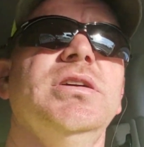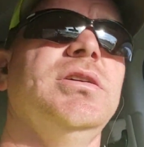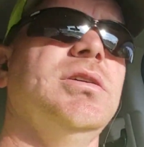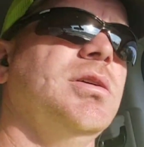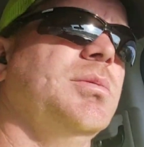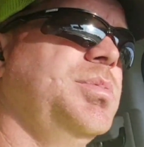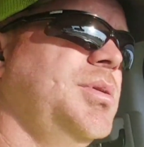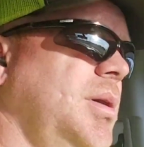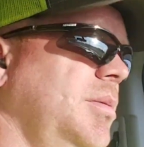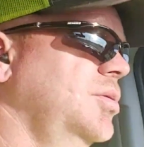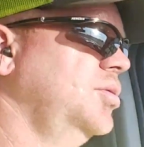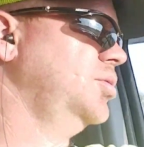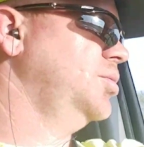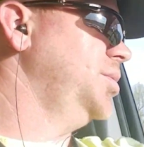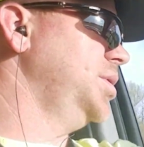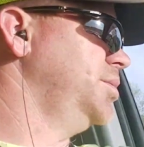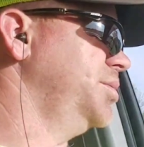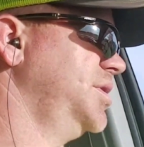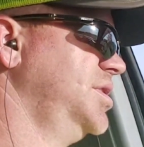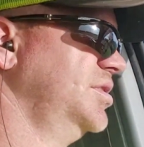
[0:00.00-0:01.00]
Uh, I probably
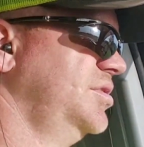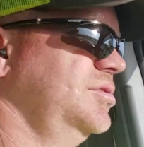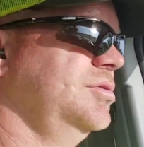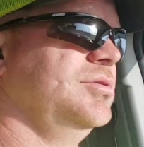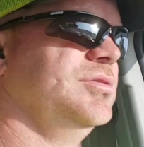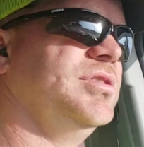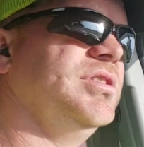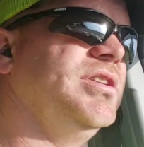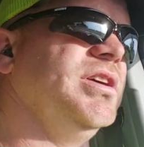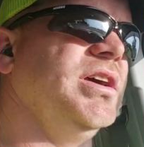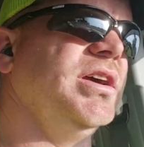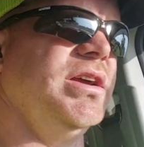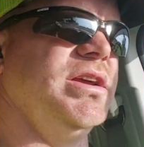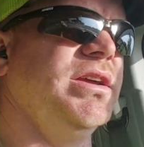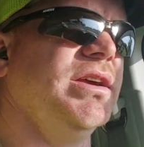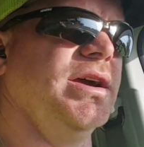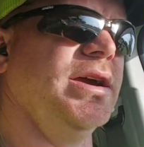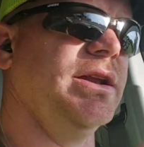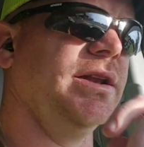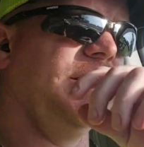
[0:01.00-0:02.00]
won't be able to do it
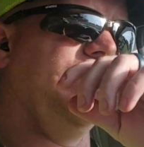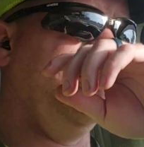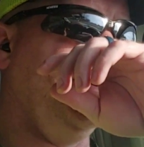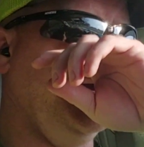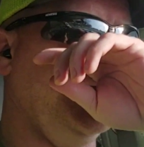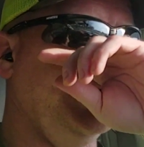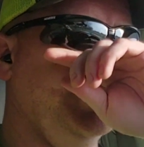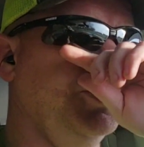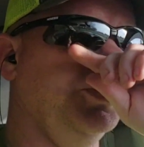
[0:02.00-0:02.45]
today. I gotta get back